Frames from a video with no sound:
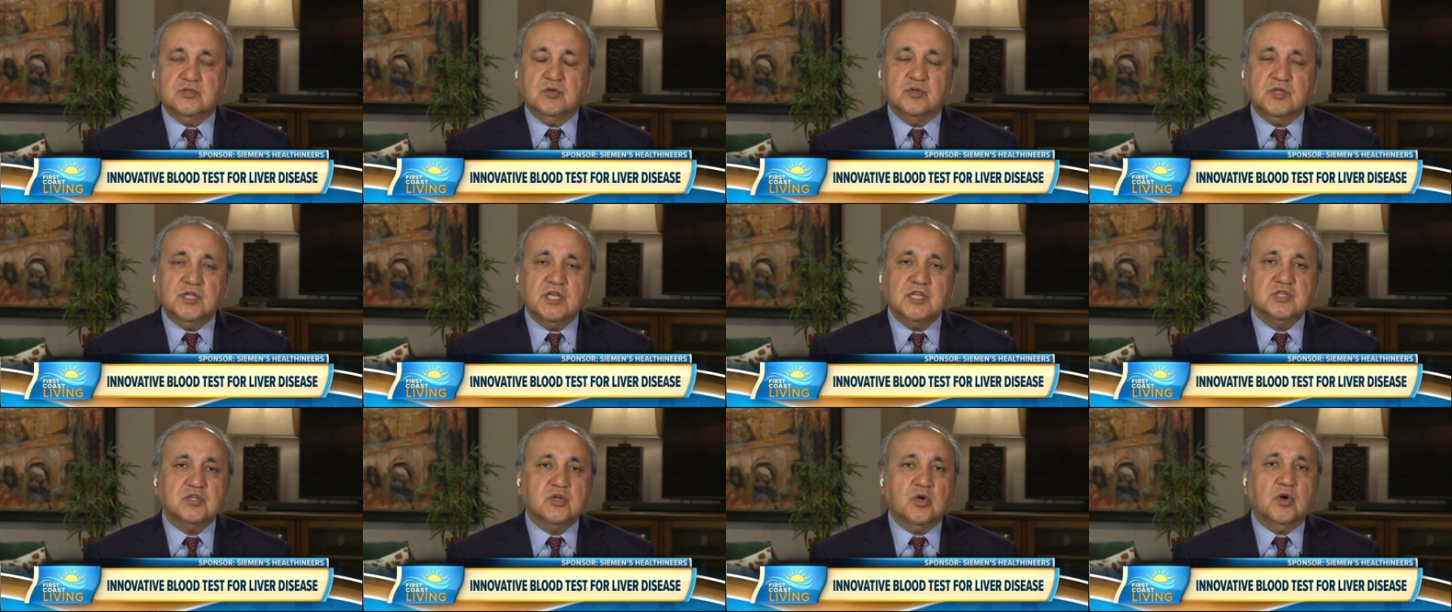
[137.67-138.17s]
So
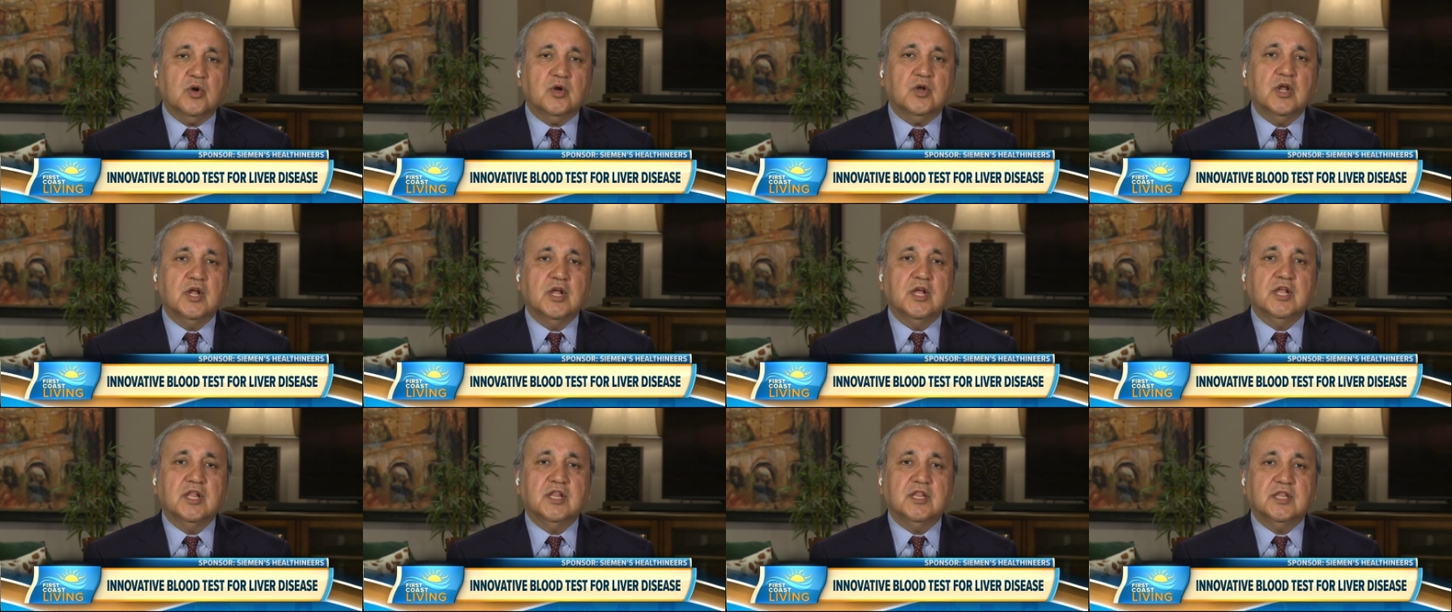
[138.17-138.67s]
these
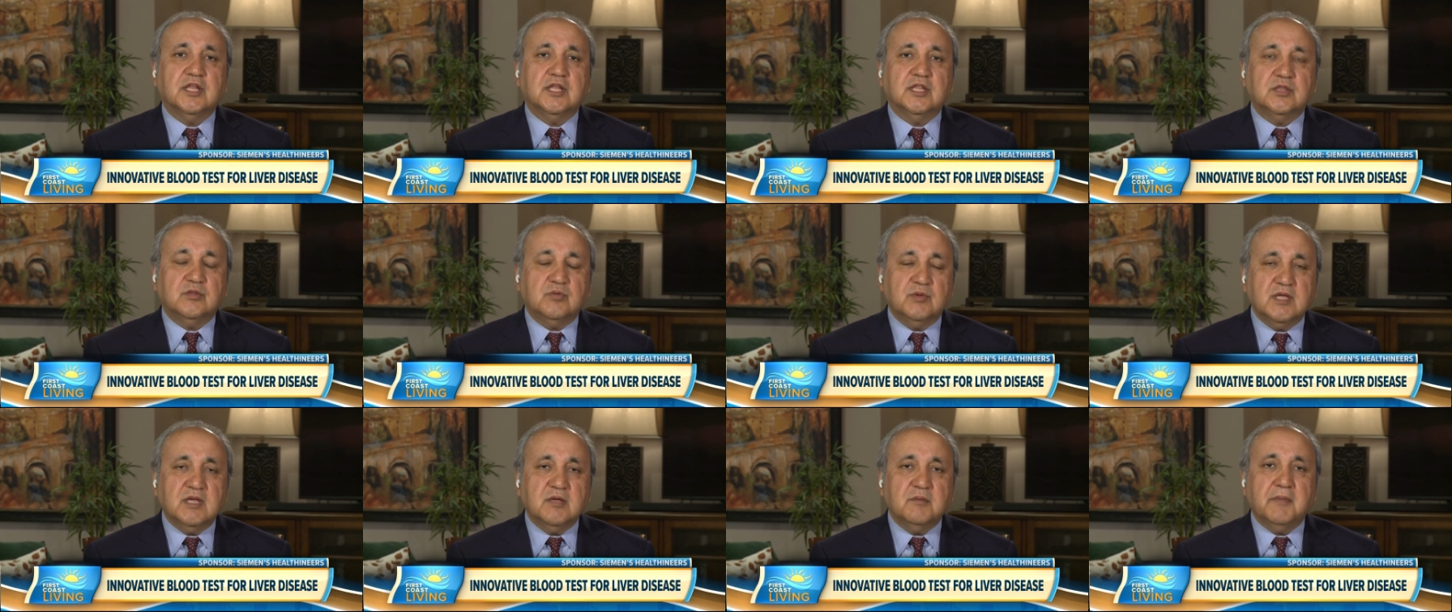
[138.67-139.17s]
are the
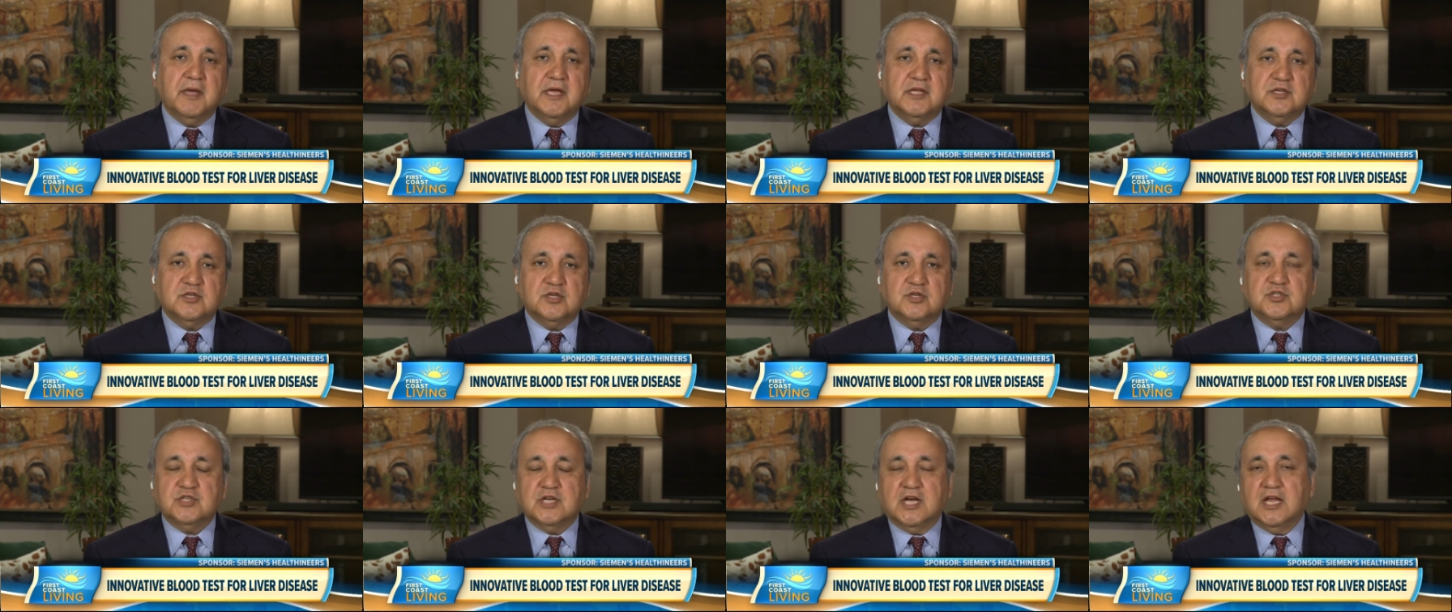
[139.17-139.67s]
three
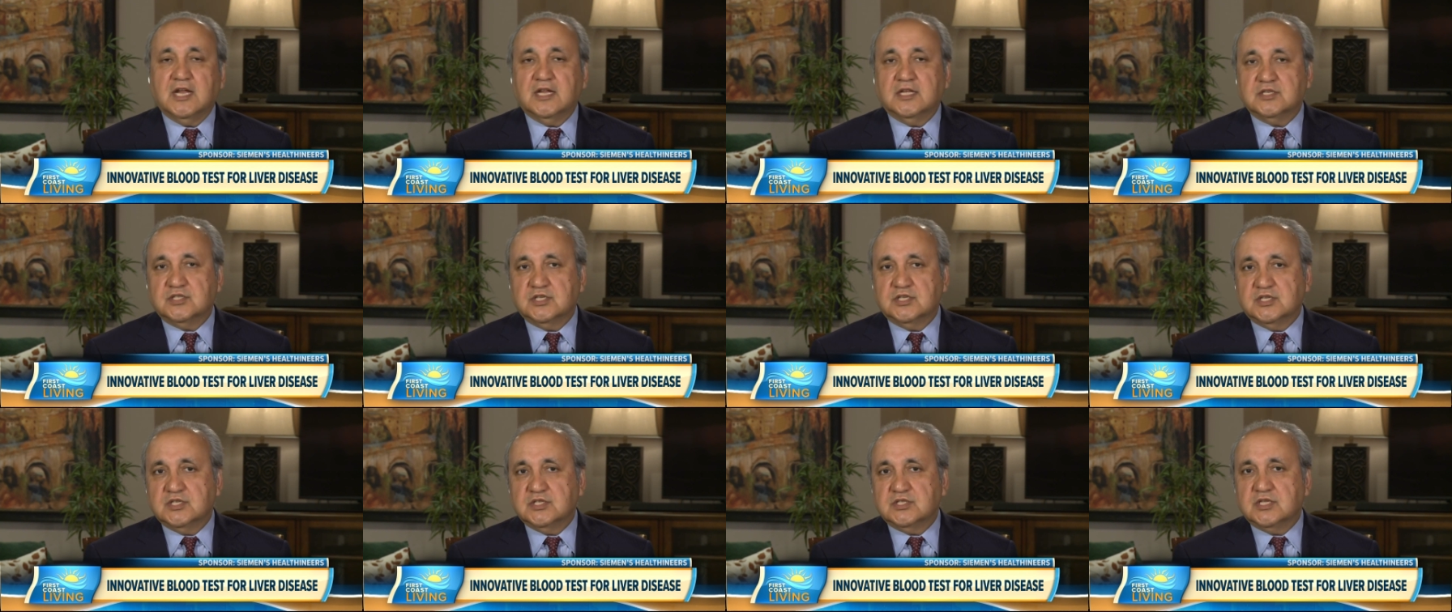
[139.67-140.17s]
major
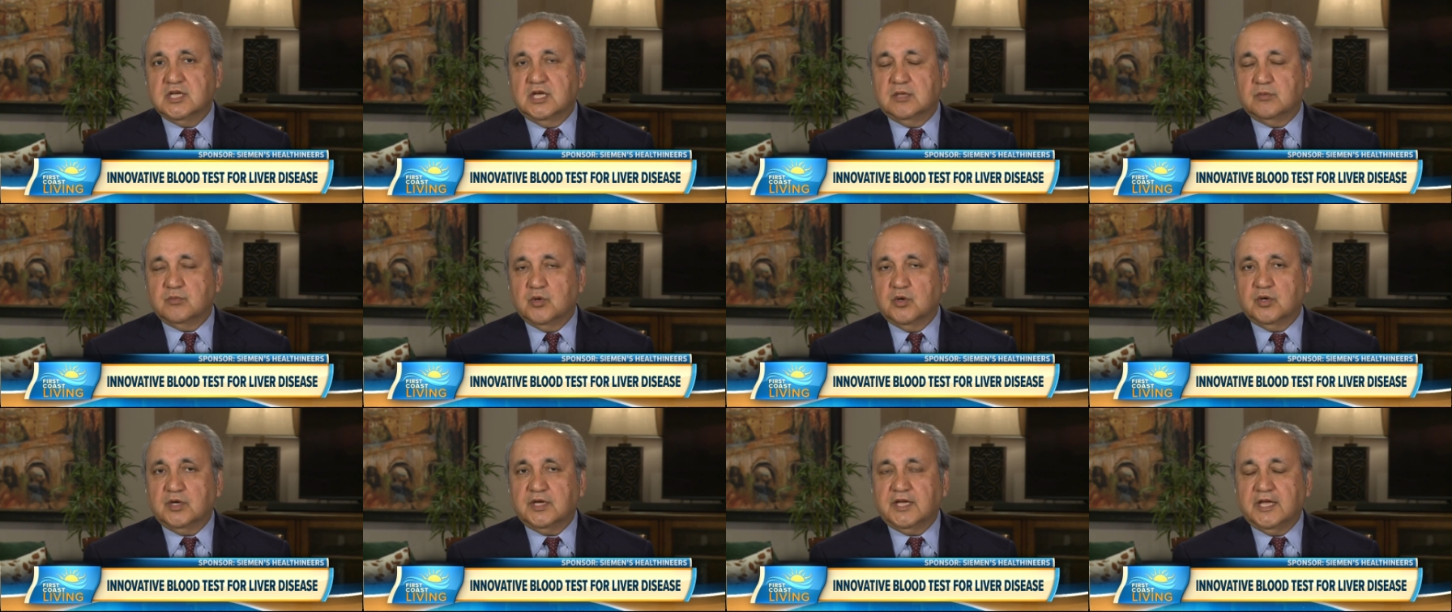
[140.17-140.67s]
challenges
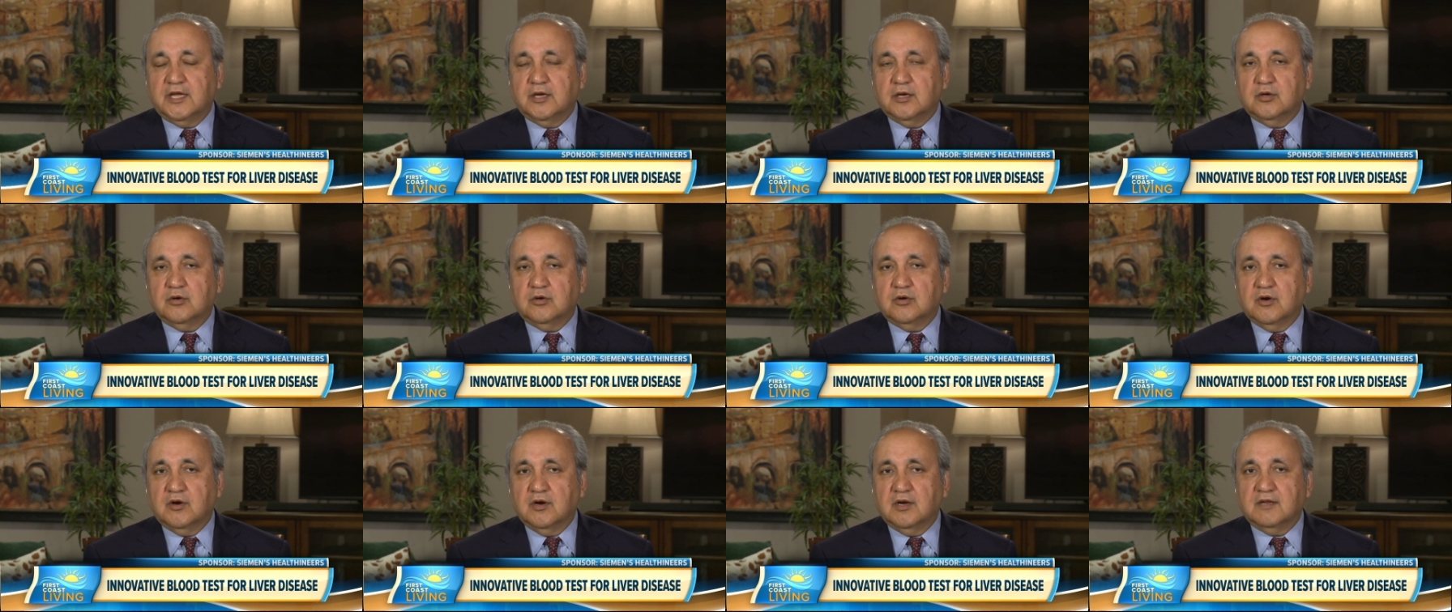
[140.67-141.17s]
that we're
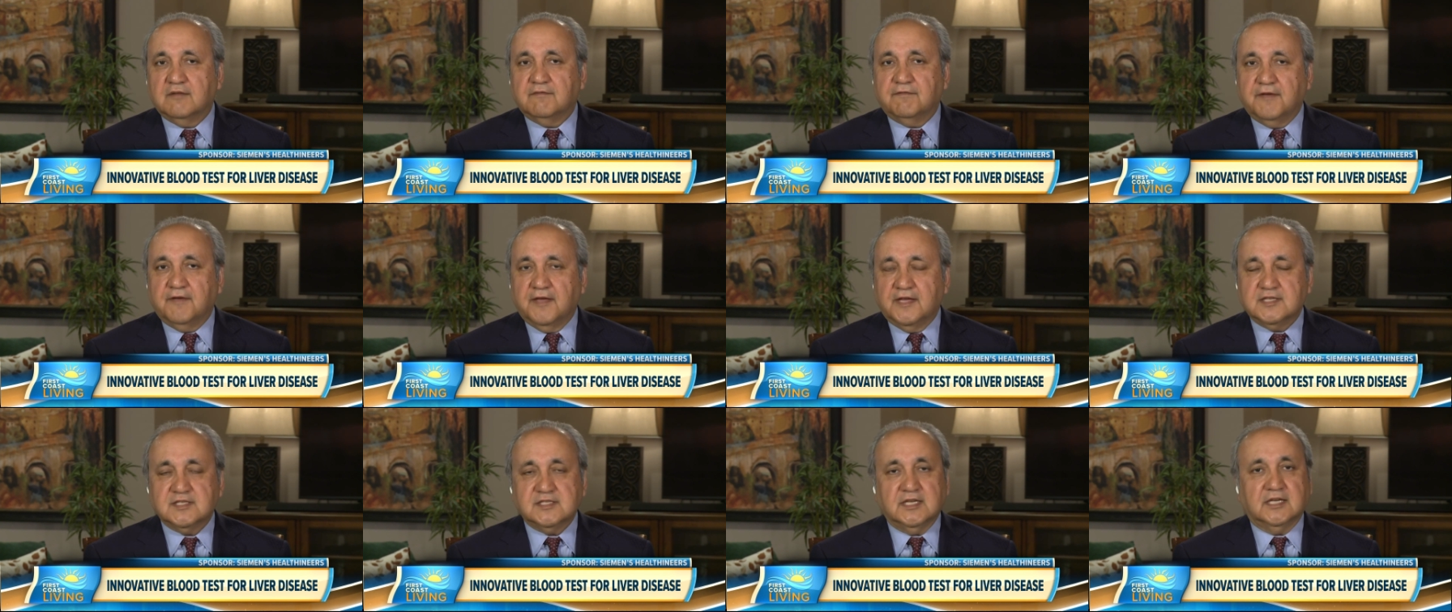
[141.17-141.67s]
currently
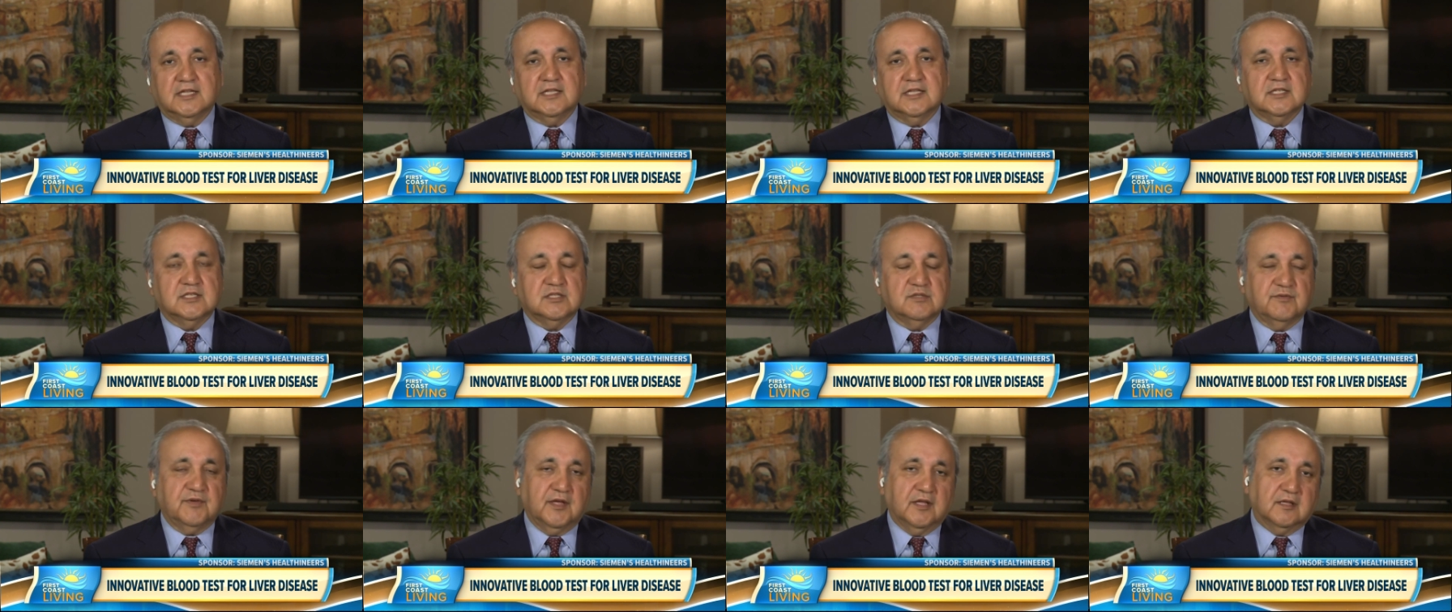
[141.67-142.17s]
facing
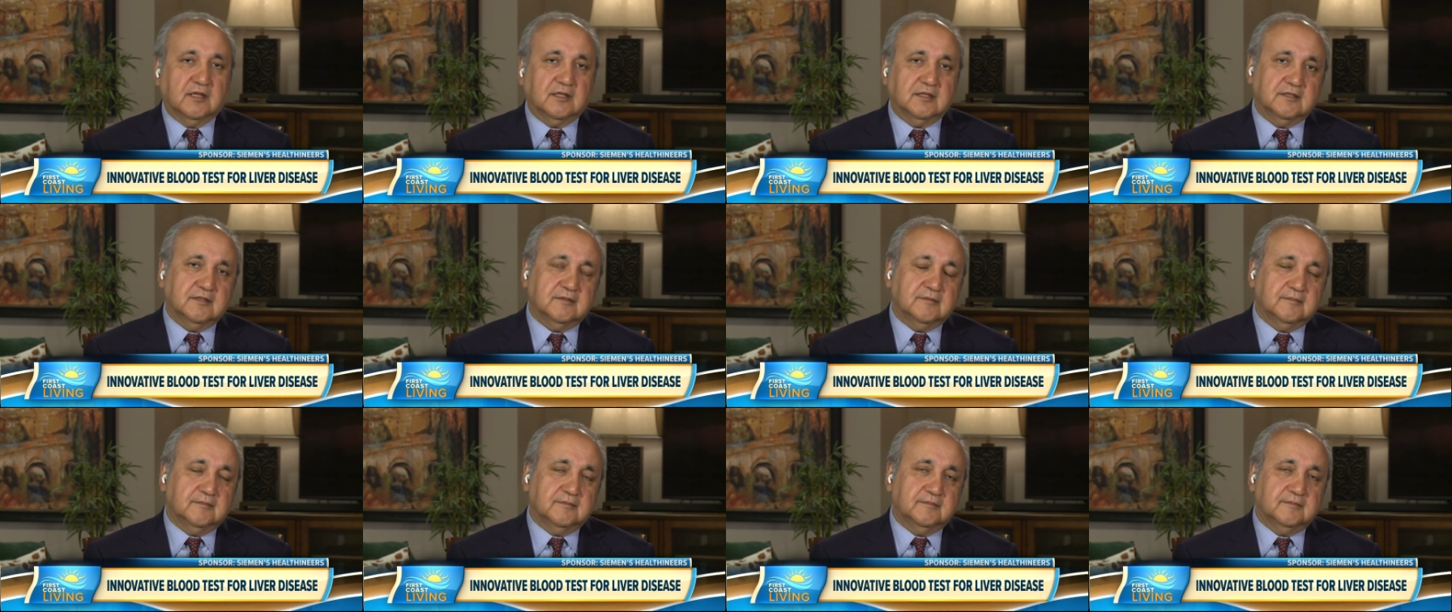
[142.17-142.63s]
in this field.